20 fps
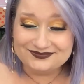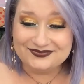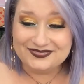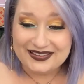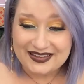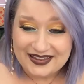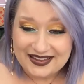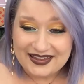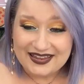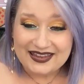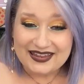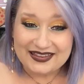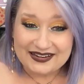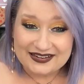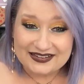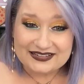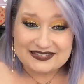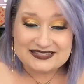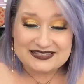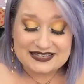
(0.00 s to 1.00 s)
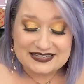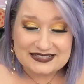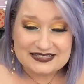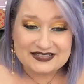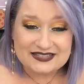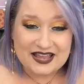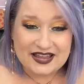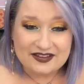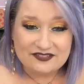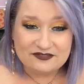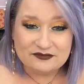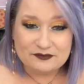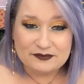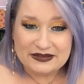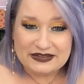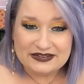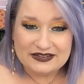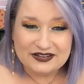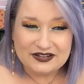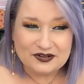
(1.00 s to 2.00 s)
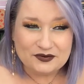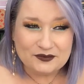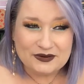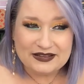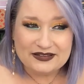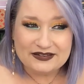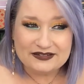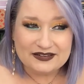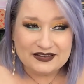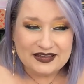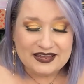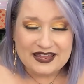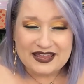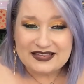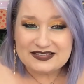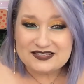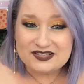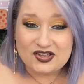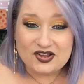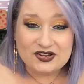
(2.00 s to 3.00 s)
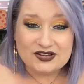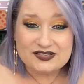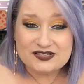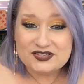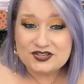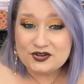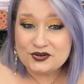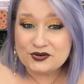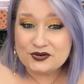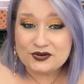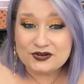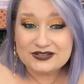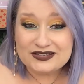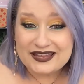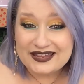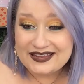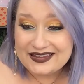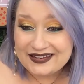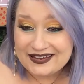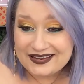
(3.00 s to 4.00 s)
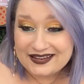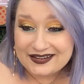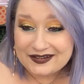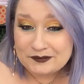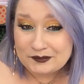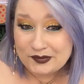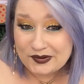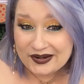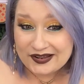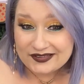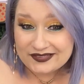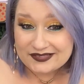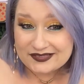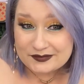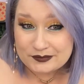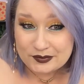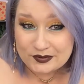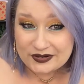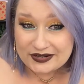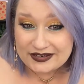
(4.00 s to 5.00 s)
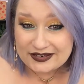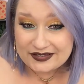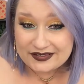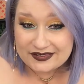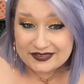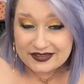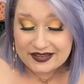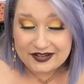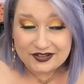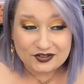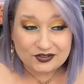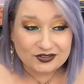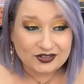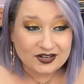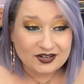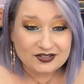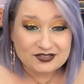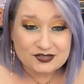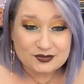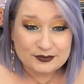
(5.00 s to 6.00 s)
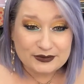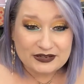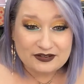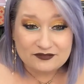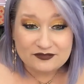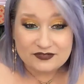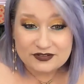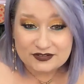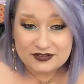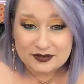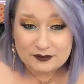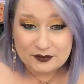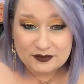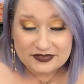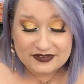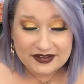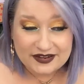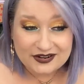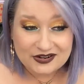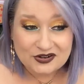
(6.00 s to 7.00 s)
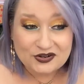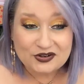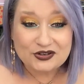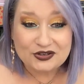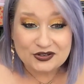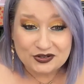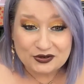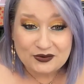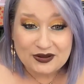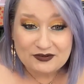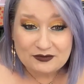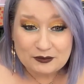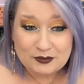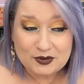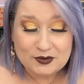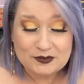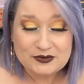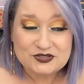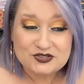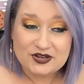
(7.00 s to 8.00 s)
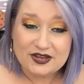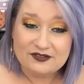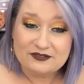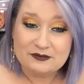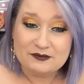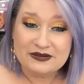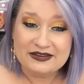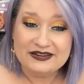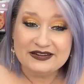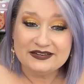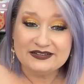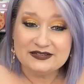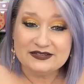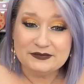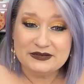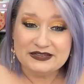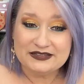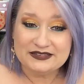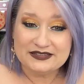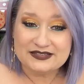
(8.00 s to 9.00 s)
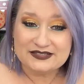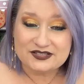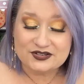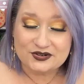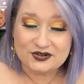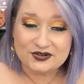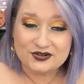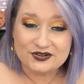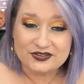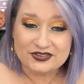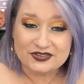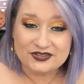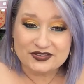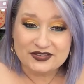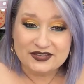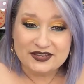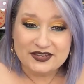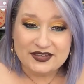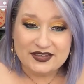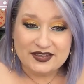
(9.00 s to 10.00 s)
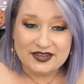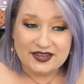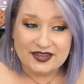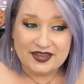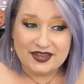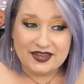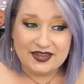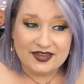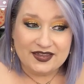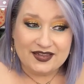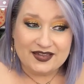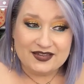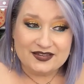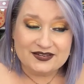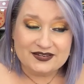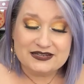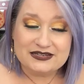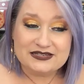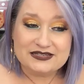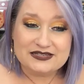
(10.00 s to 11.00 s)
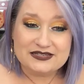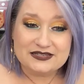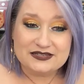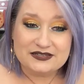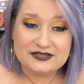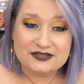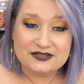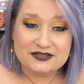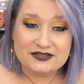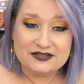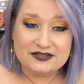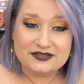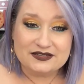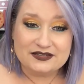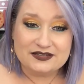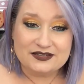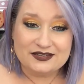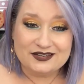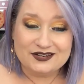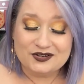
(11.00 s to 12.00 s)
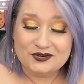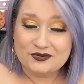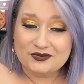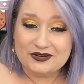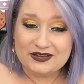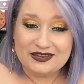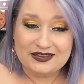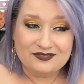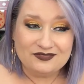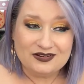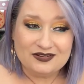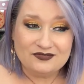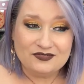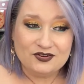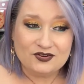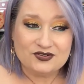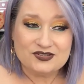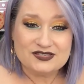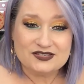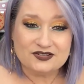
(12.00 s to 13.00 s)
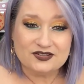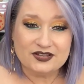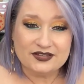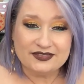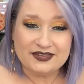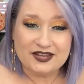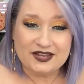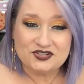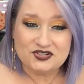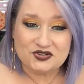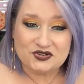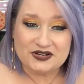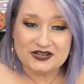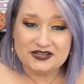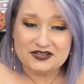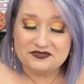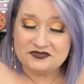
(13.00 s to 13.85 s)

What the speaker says: It is. It's life. But you know what? As long as you're taking in breath to breathe and your lungs are being filled up with air, you have a purpose. You have a meaning to be in this earth. And, you know, even if you're still on that journey to